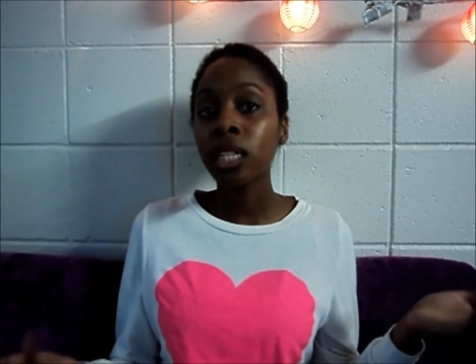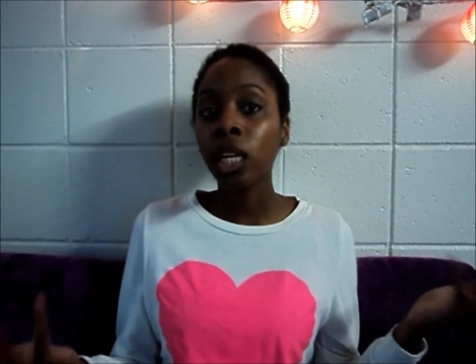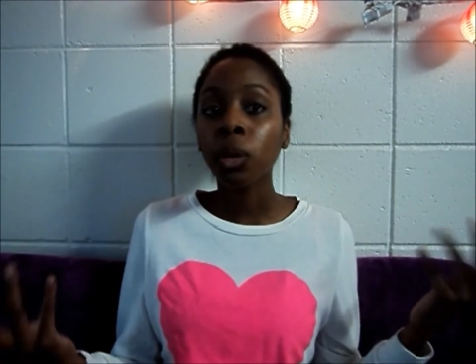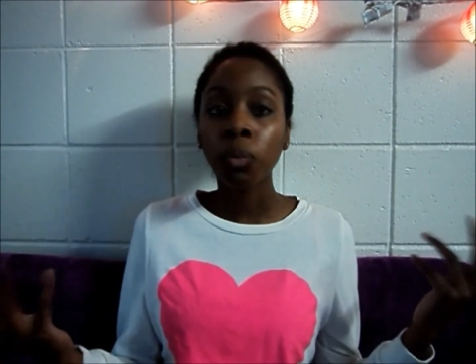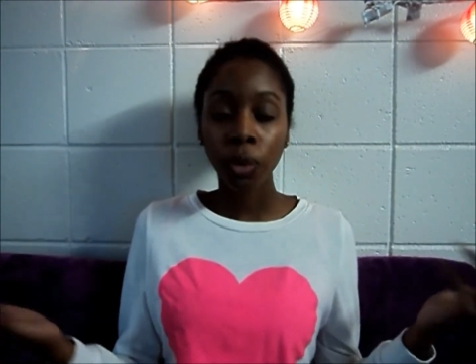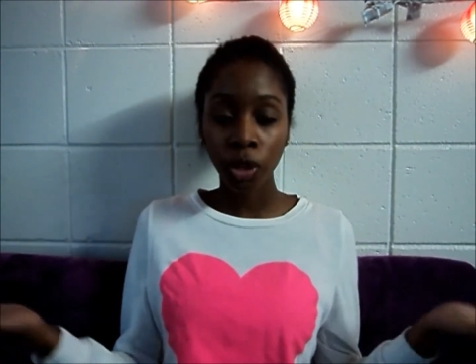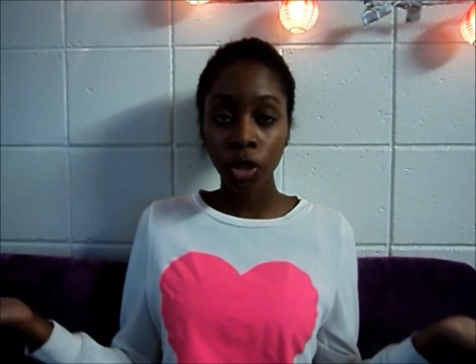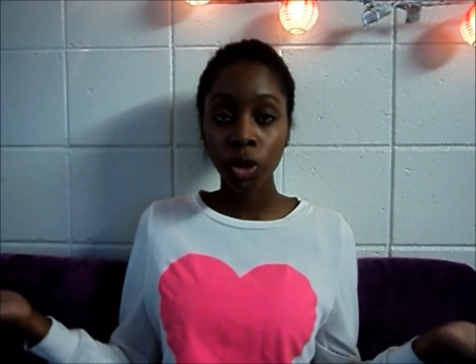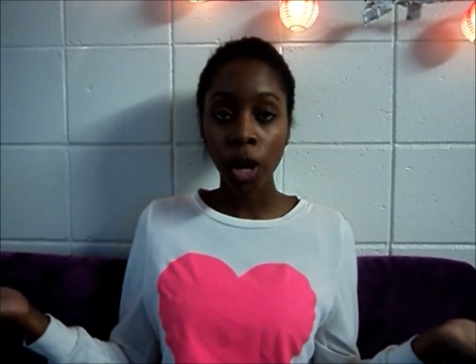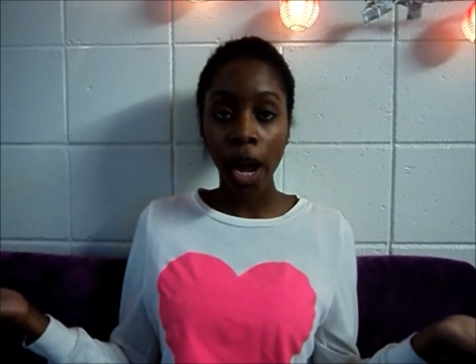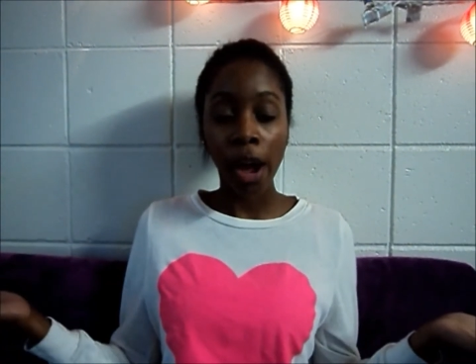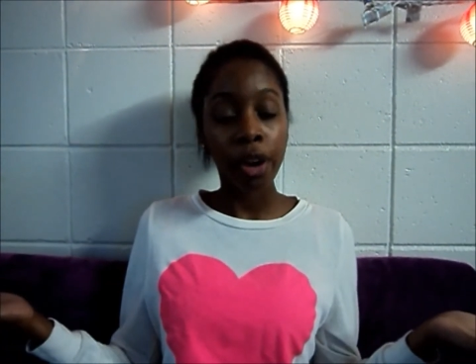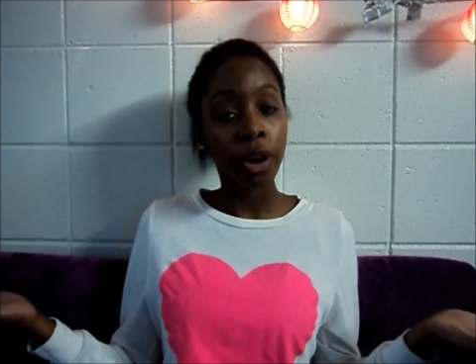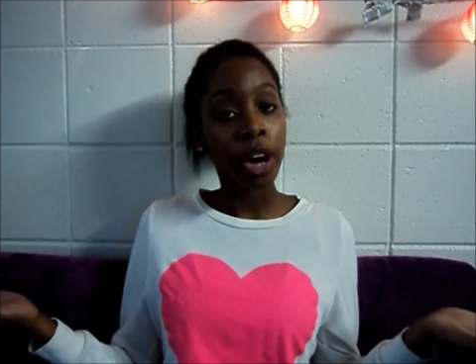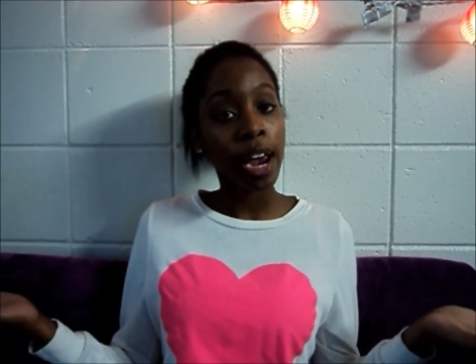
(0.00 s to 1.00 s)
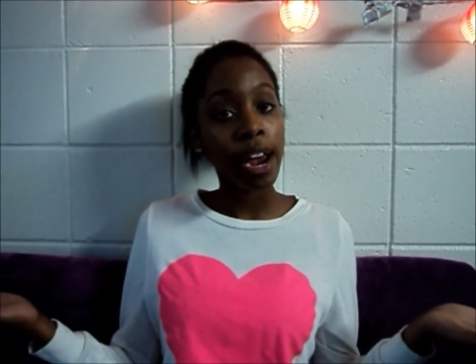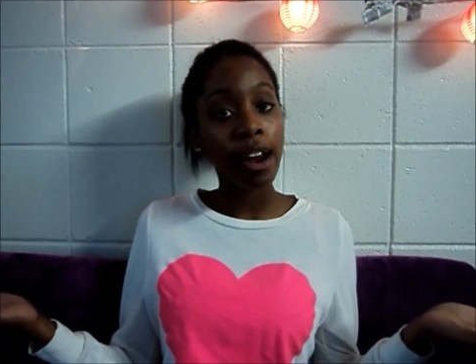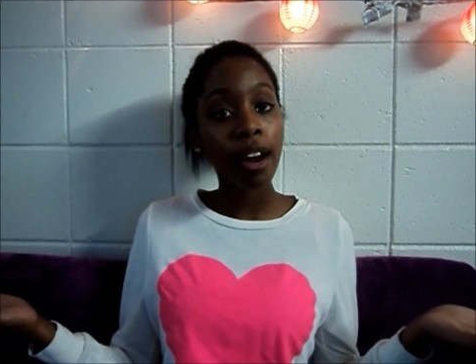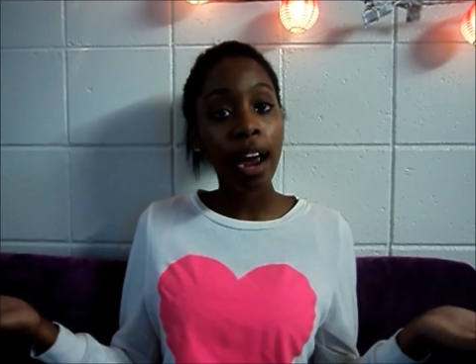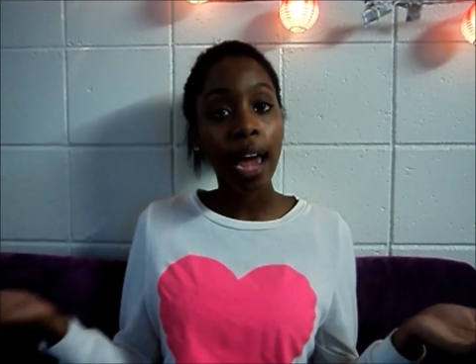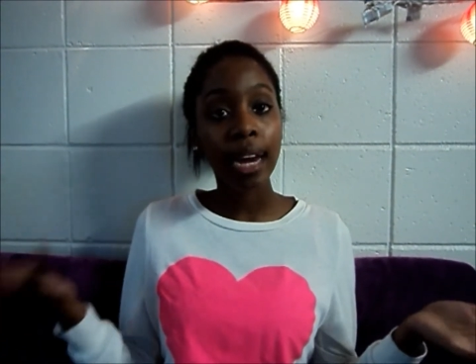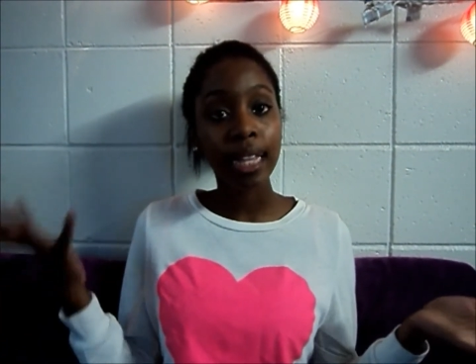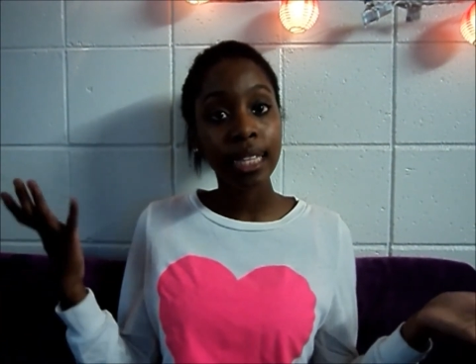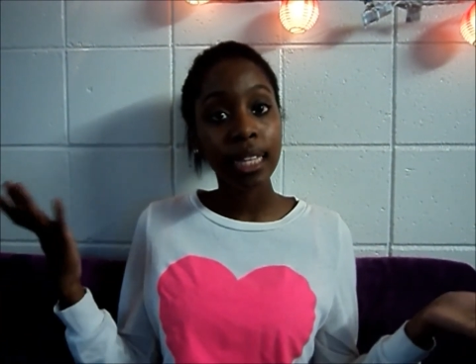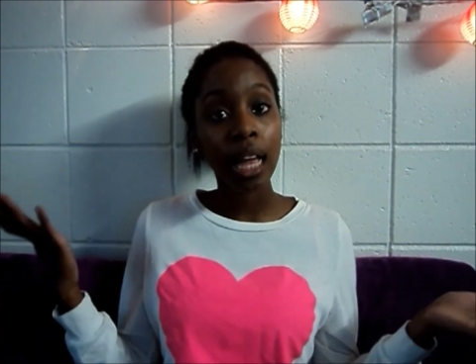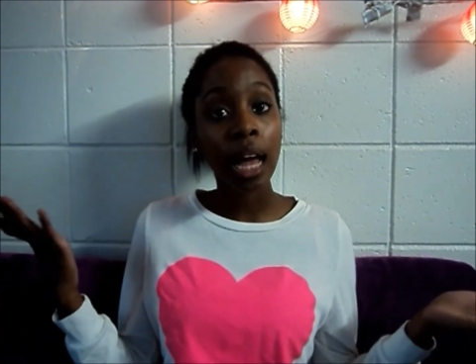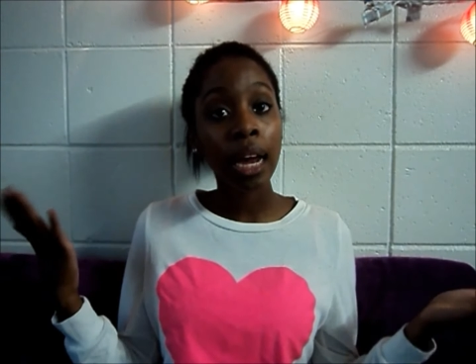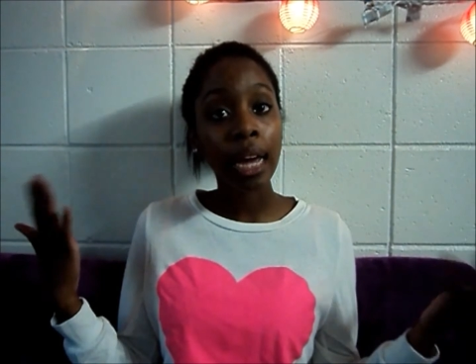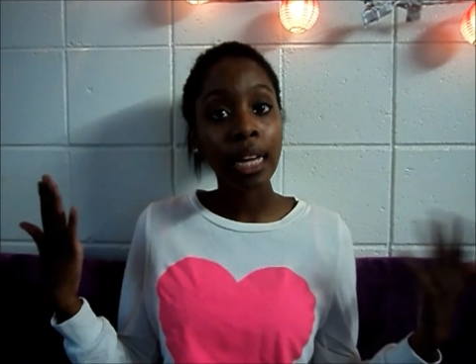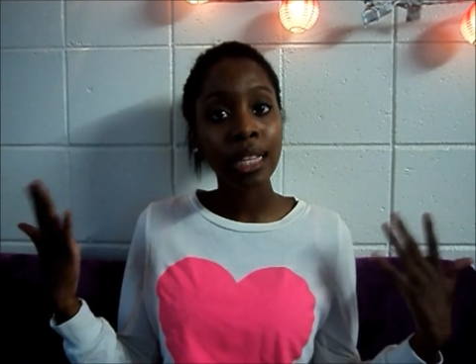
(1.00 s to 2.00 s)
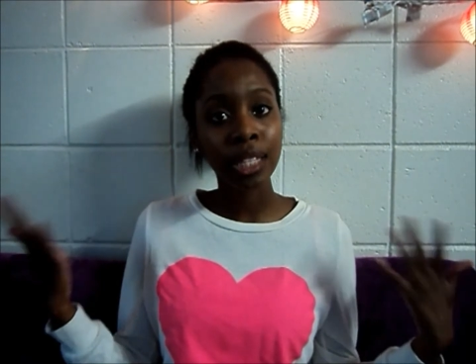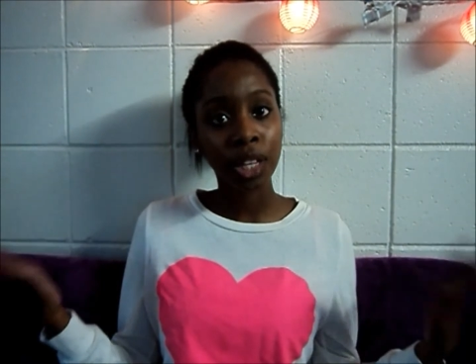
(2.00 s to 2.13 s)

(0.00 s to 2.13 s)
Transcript: it will dry up your hair and it's not as